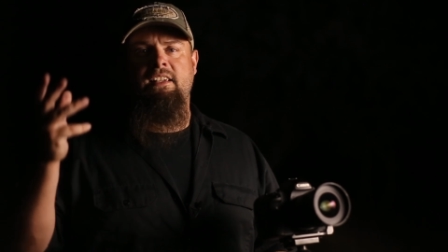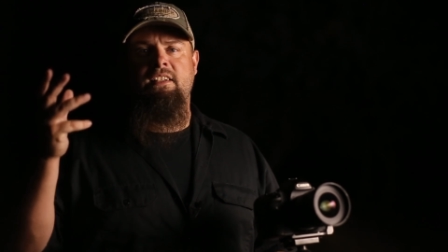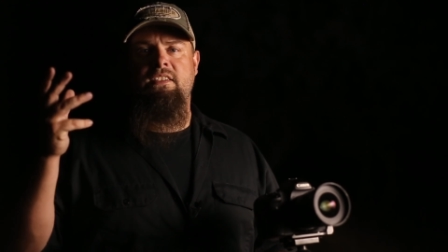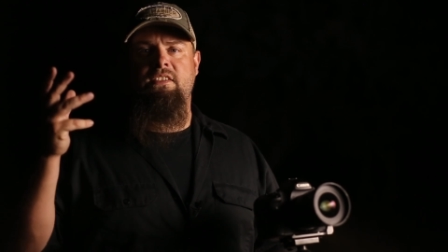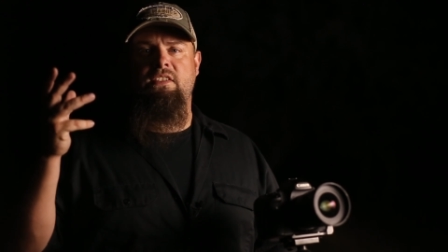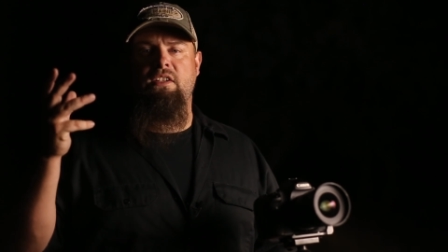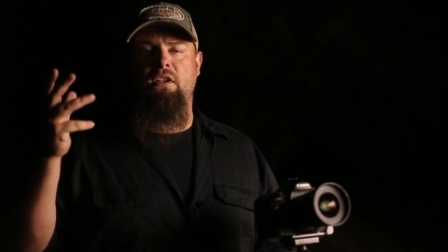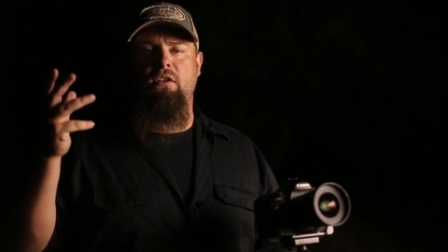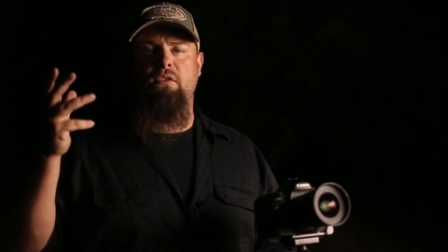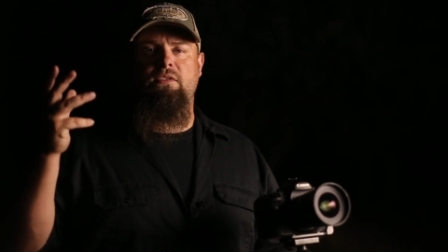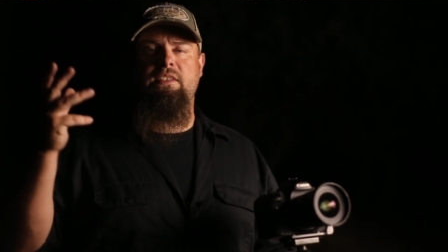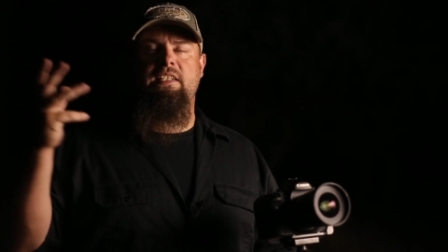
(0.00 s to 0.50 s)

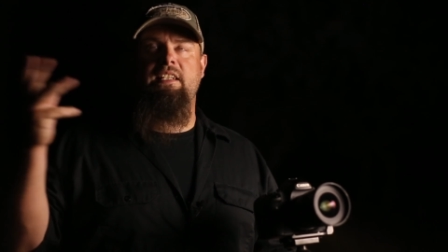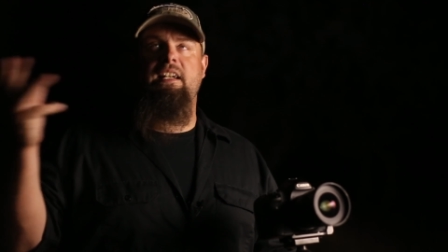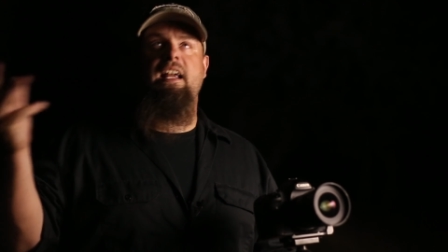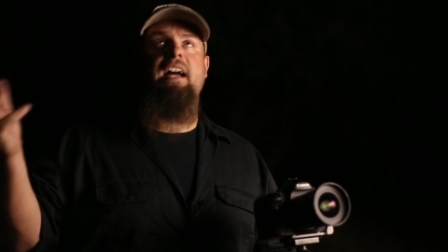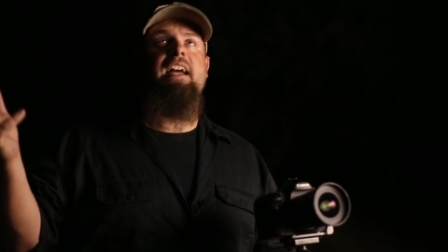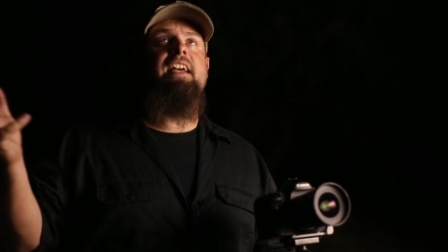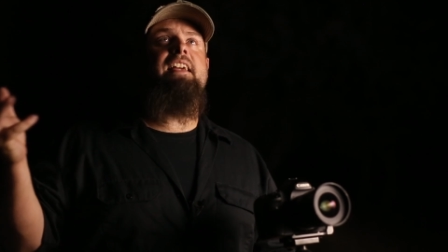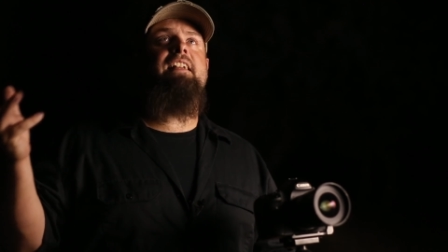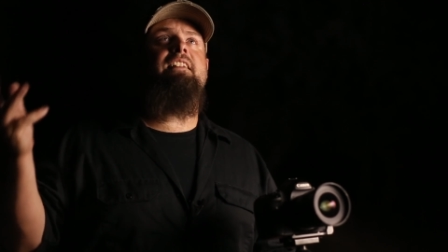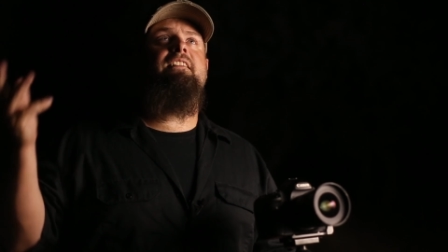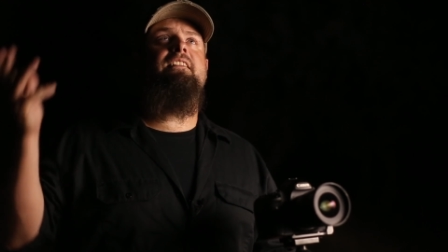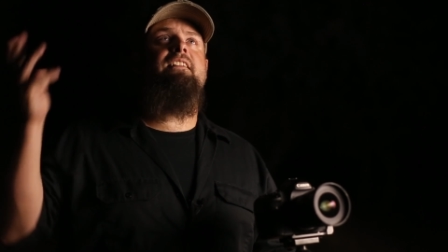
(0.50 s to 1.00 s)
So
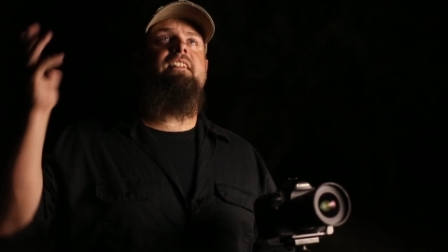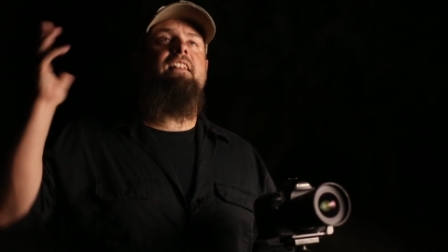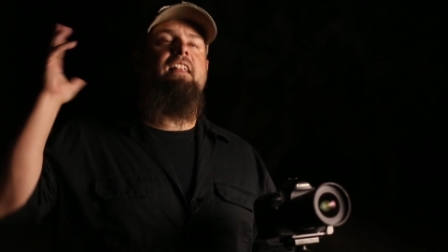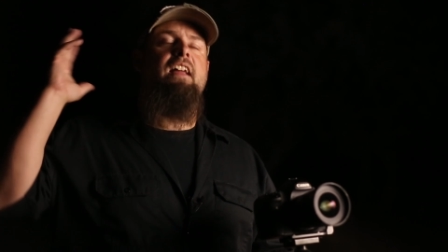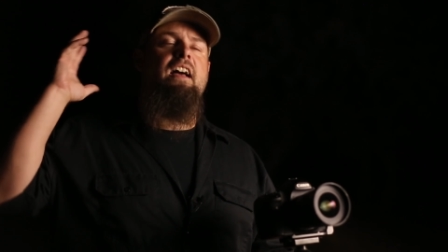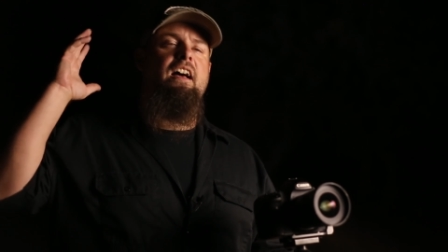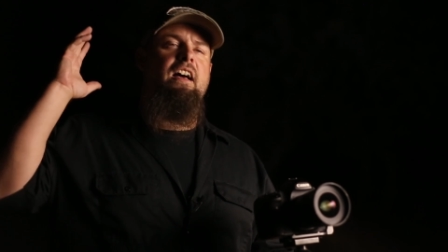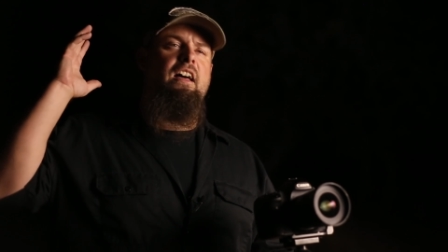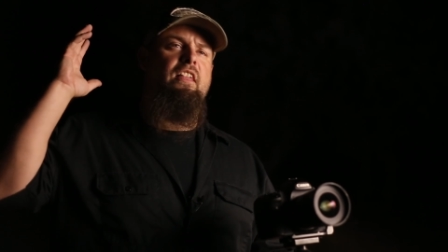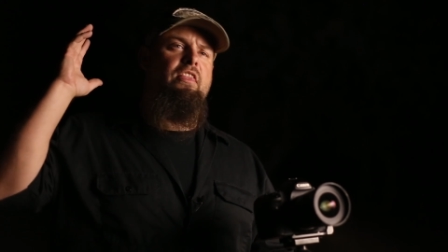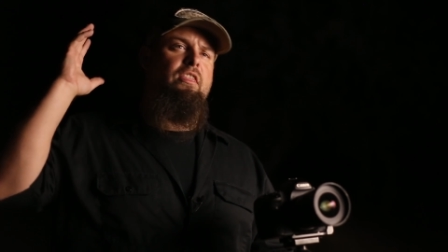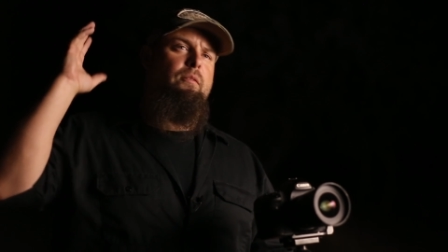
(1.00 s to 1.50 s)
tonight
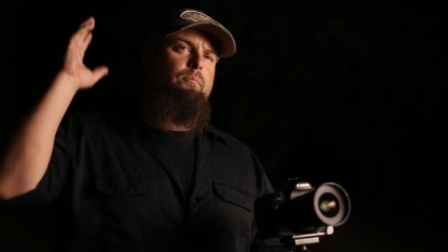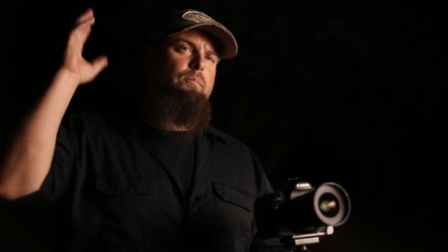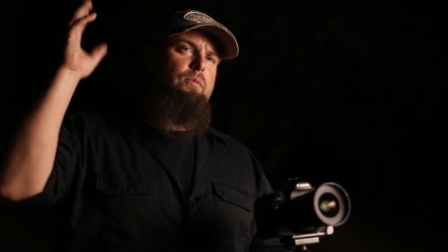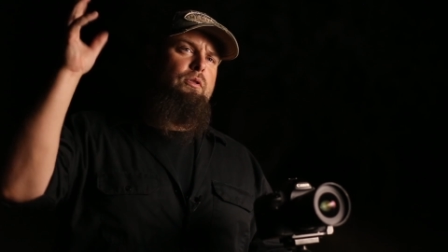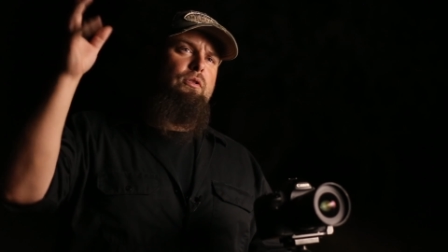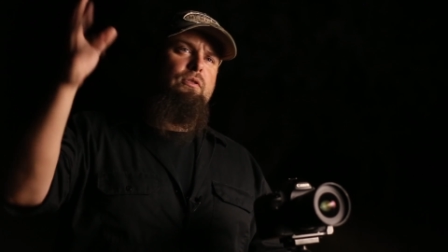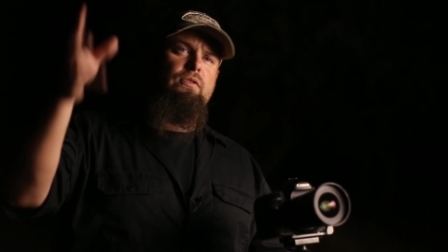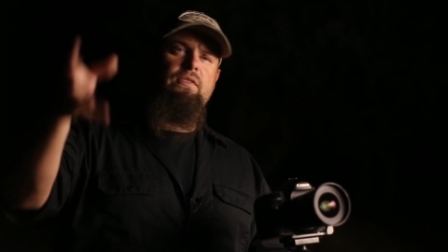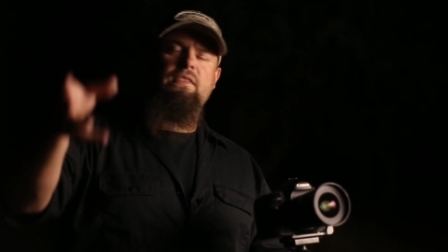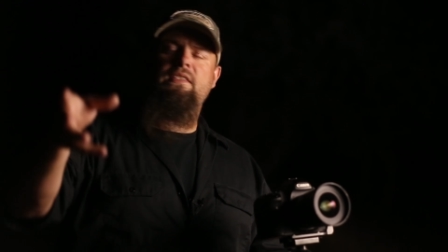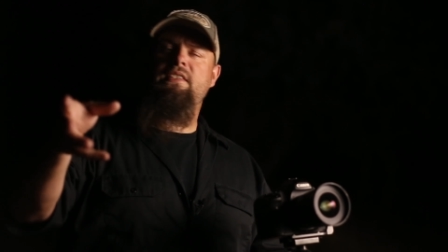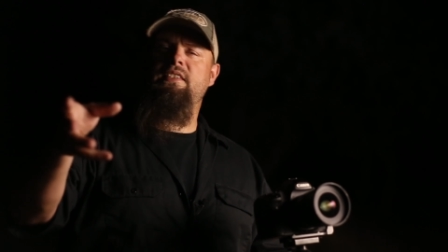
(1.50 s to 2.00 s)
uh, the
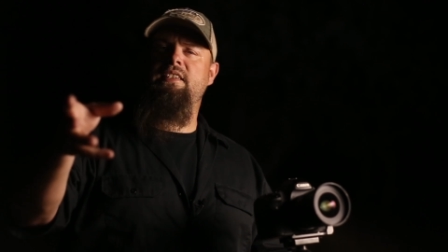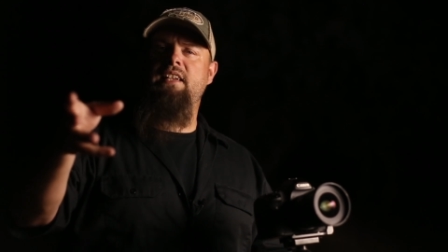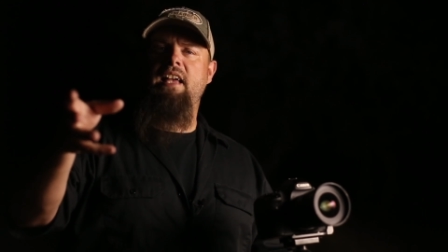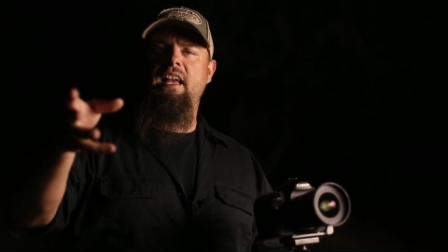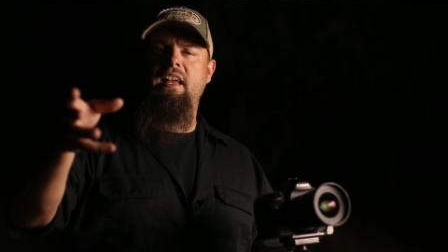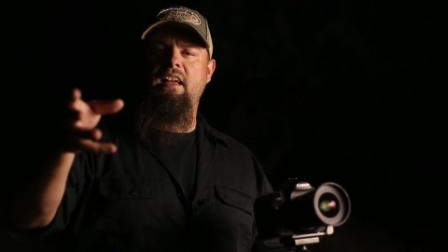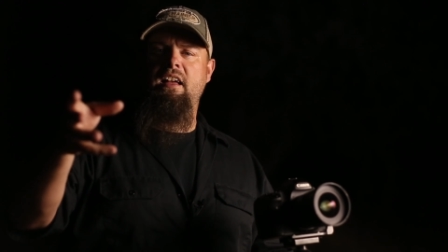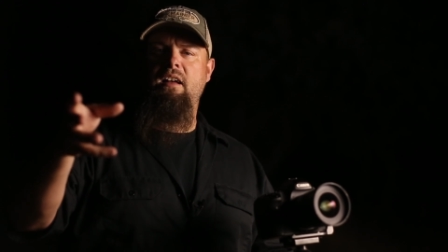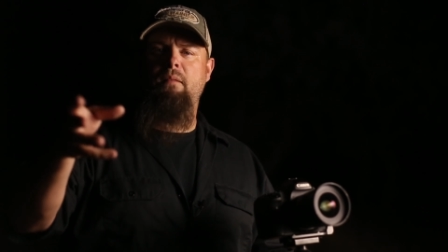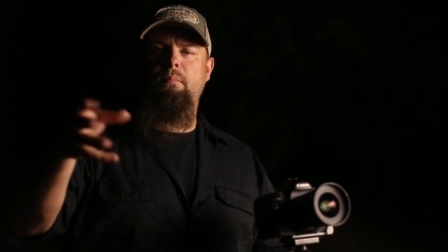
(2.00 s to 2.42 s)
moon set